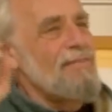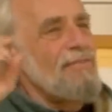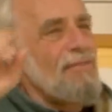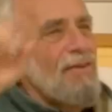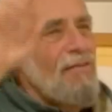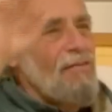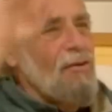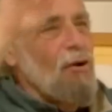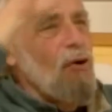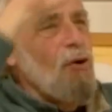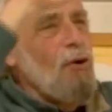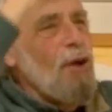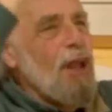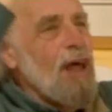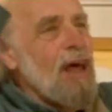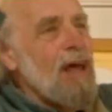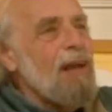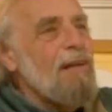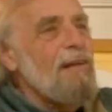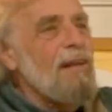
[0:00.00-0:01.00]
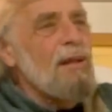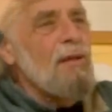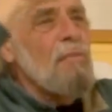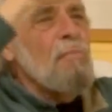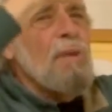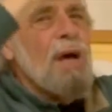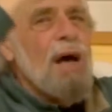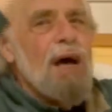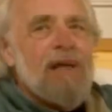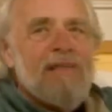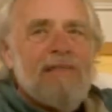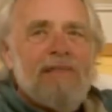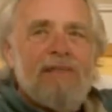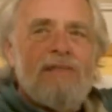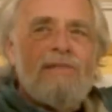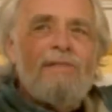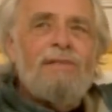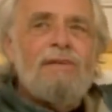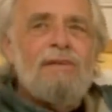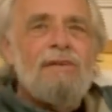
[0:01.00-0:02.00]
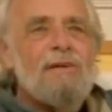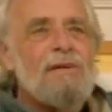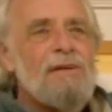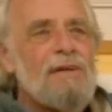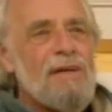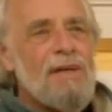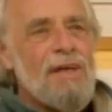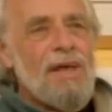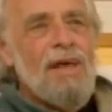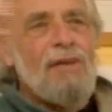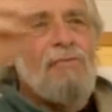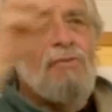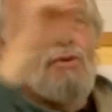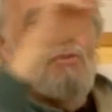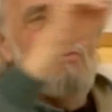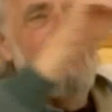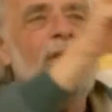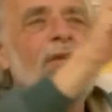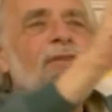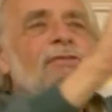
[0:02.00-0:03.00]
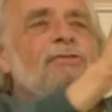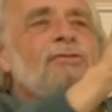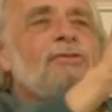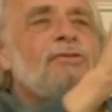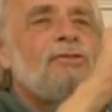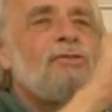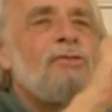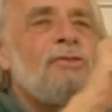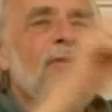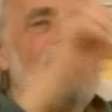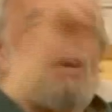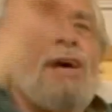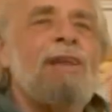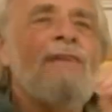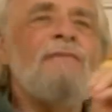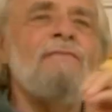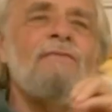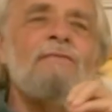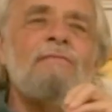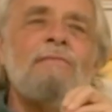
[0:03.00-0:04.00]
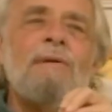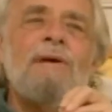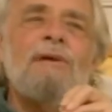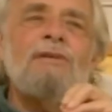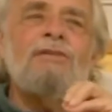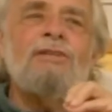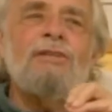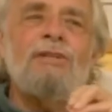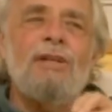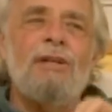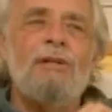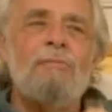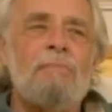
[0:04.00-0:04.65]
We have a whole lot of little boxes, and we want to store that information in a little